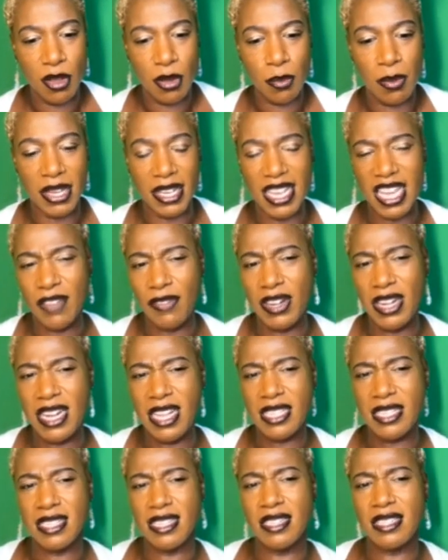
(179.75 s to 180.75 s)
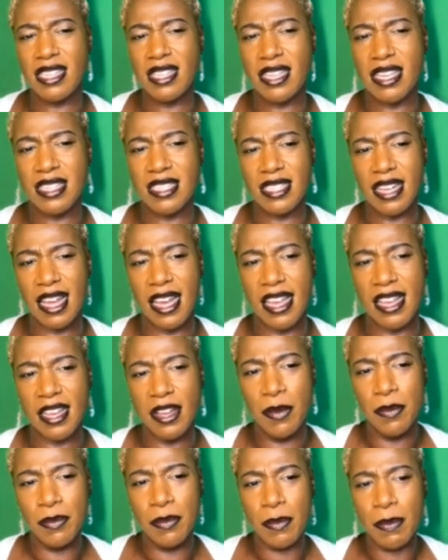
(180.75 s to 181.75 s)
But even listening to this, like
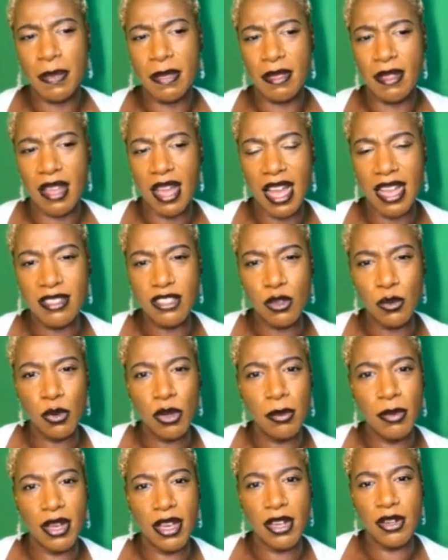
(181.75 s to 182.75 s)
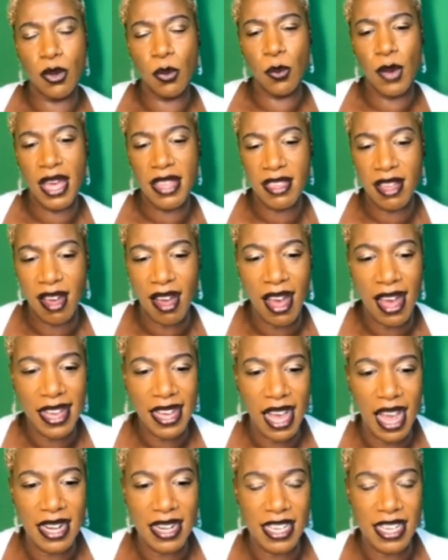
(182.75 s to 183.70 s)
as a woman, whether I had